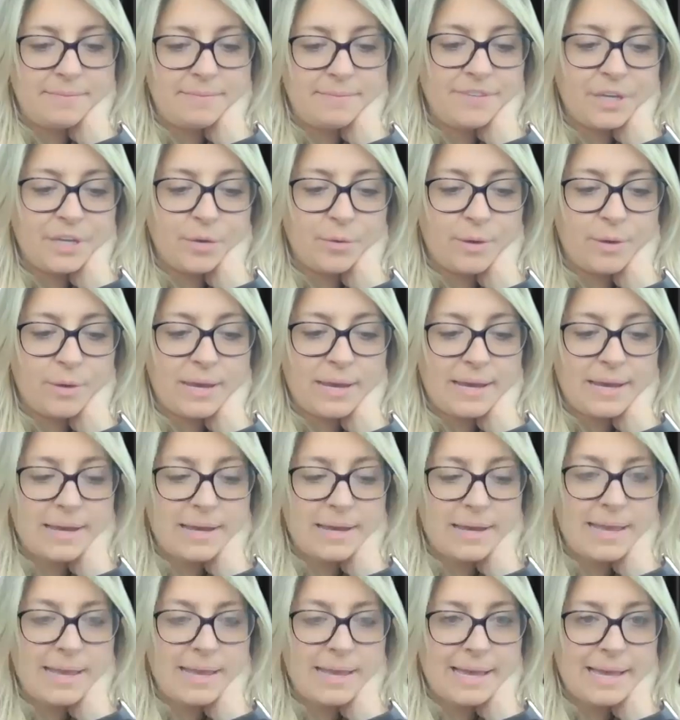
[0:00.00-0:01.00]

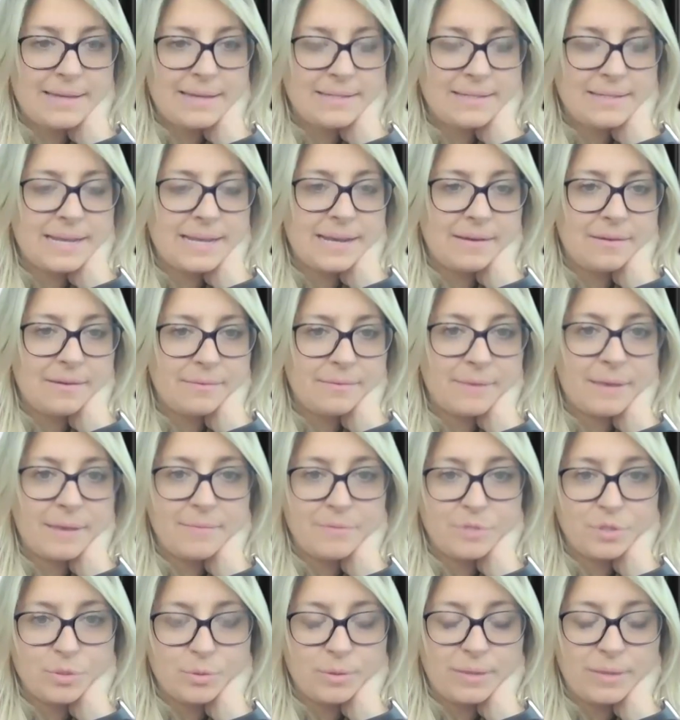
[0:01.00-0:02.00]
Fiona. And
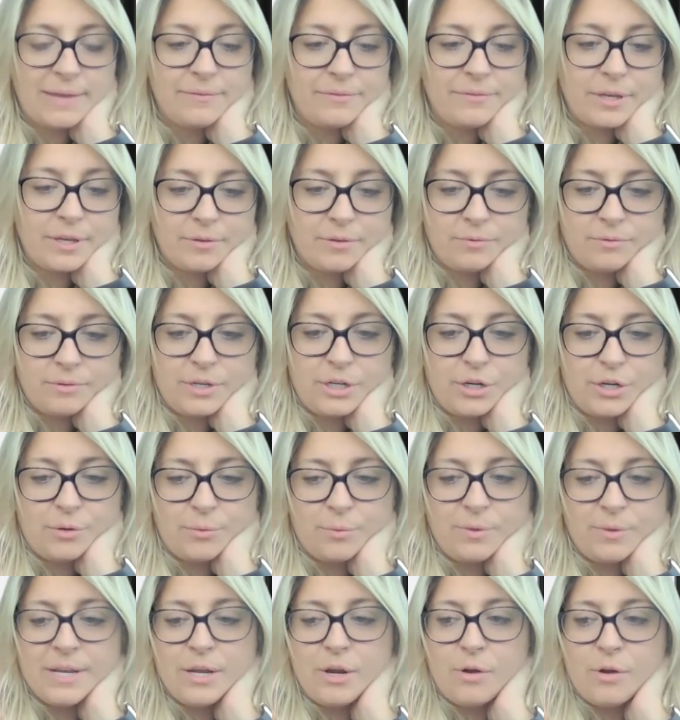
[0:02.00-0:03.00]
I'm so glad that,
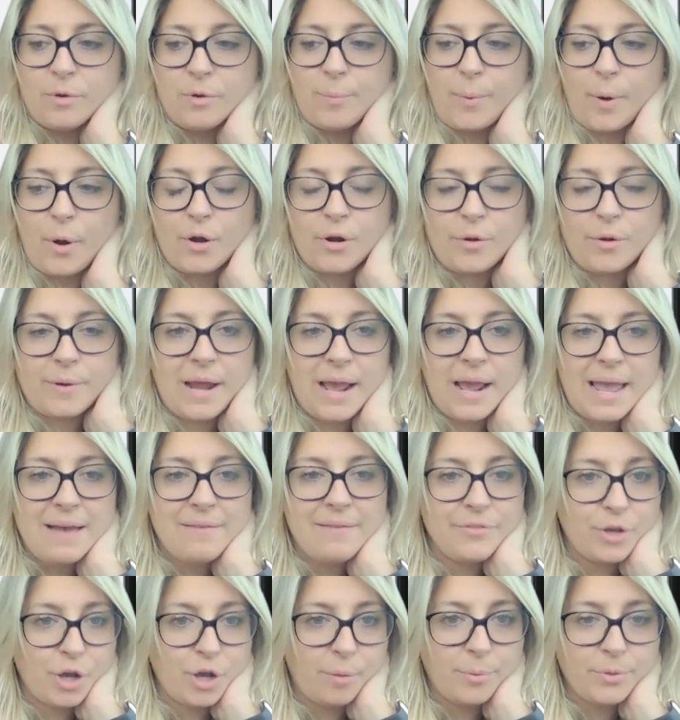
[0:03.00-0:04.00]
Roberto and I
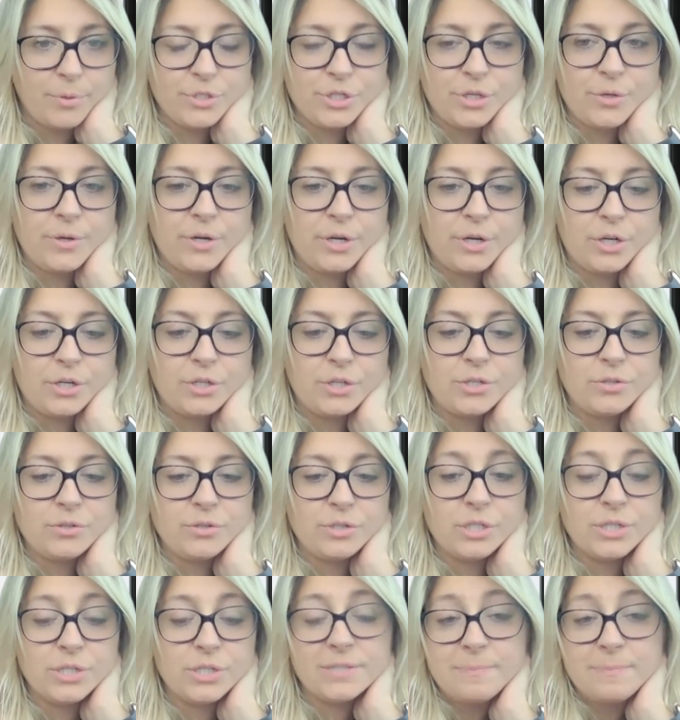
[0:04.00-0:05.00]
have the opportunity
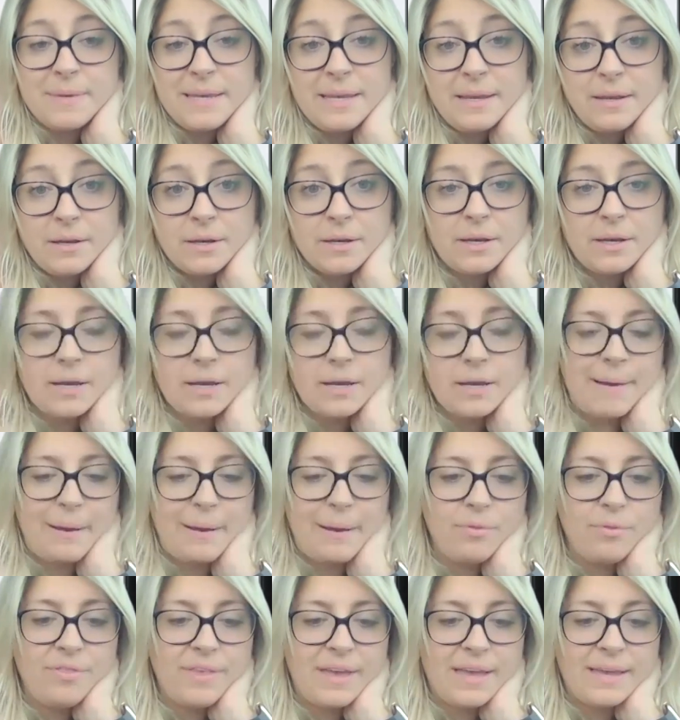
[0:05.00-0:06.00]
to speak
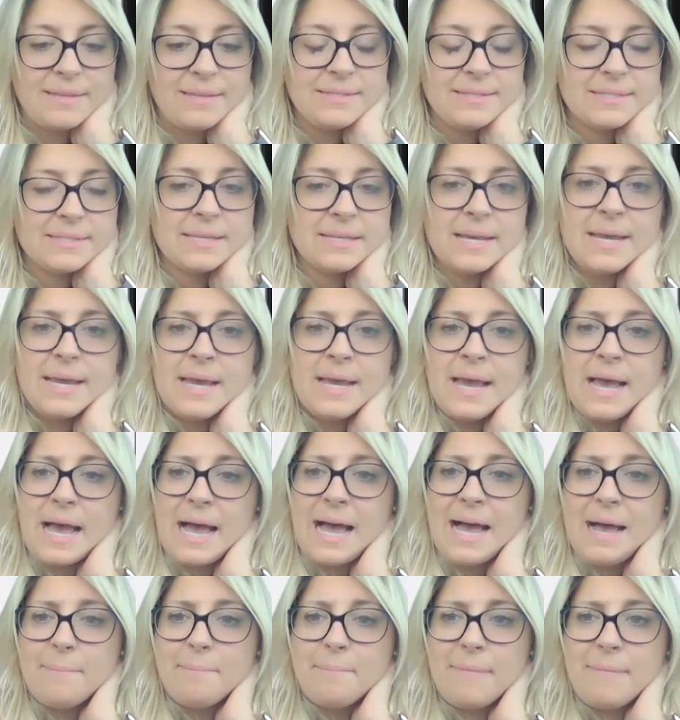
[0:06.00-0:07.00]
about this.
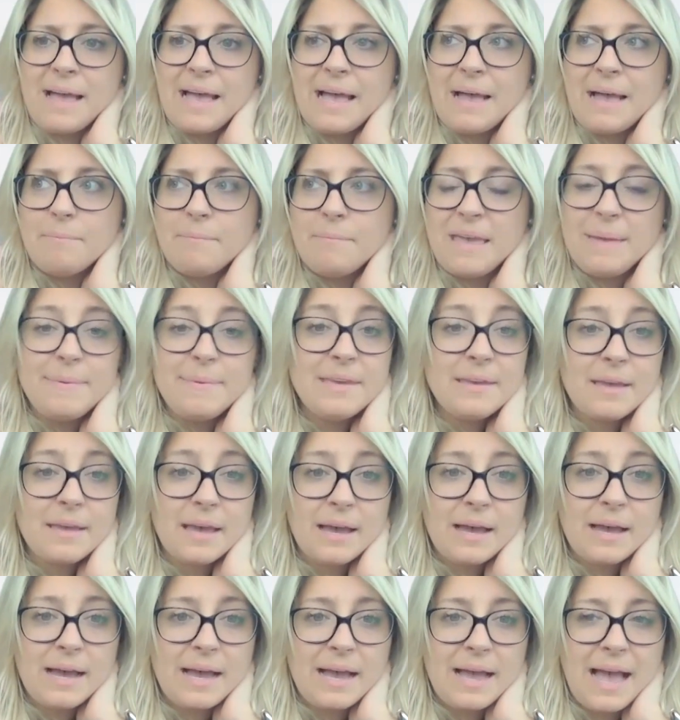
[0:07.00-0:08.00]
Maybe
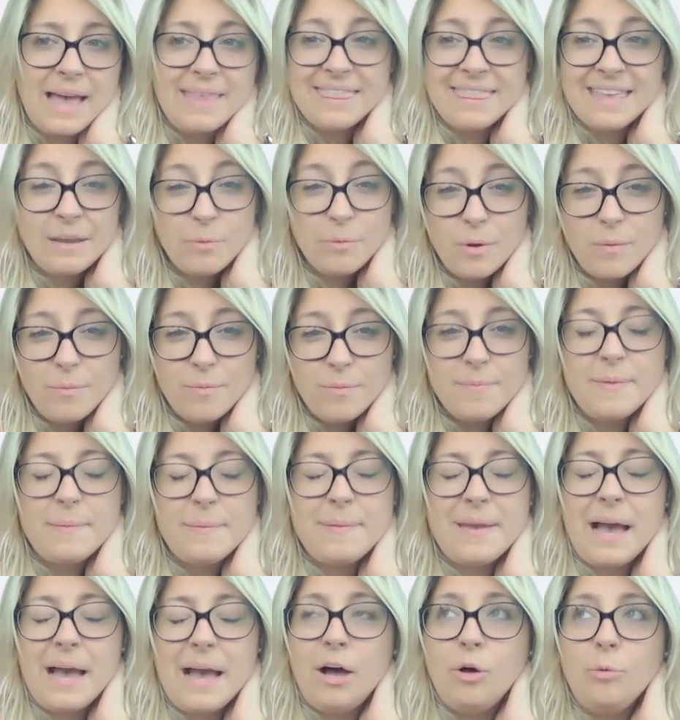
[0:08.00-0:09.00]
I think what would
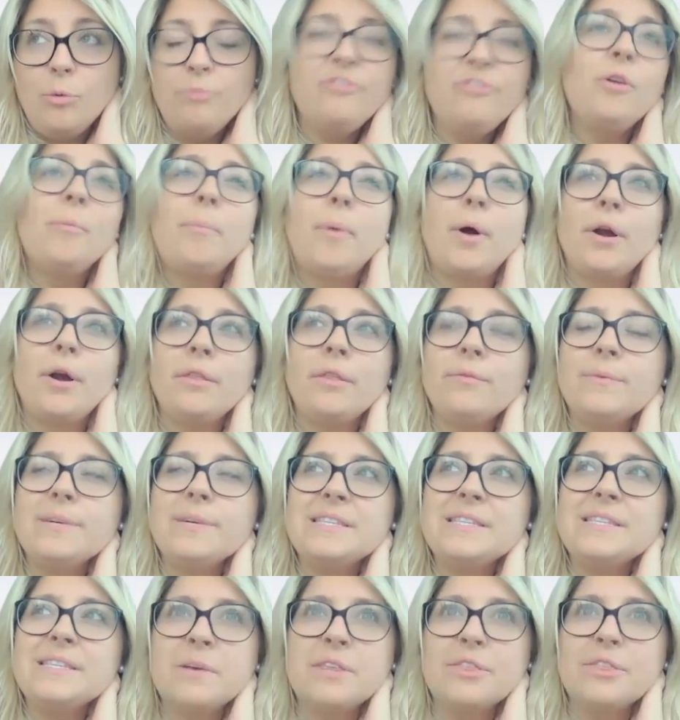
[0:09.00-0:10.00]
be helpful, part of the
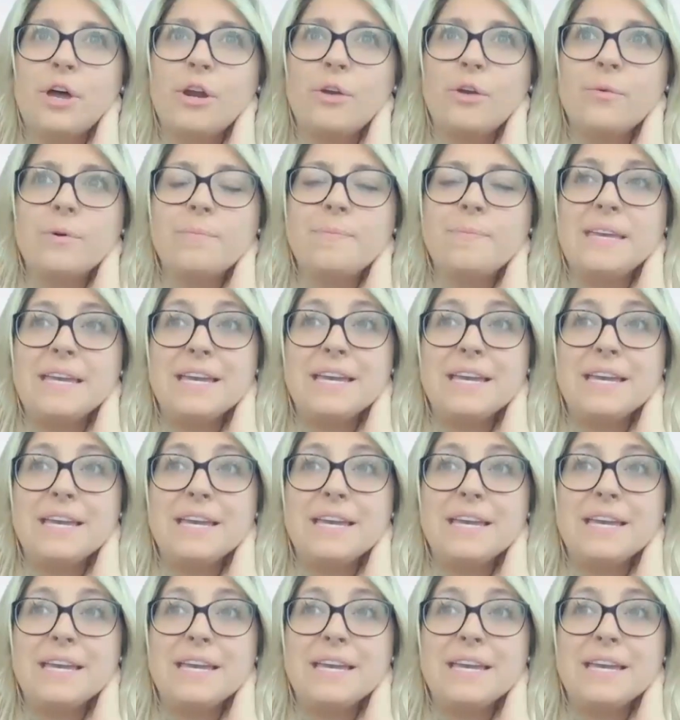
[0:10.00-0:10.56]
reason we thought it would be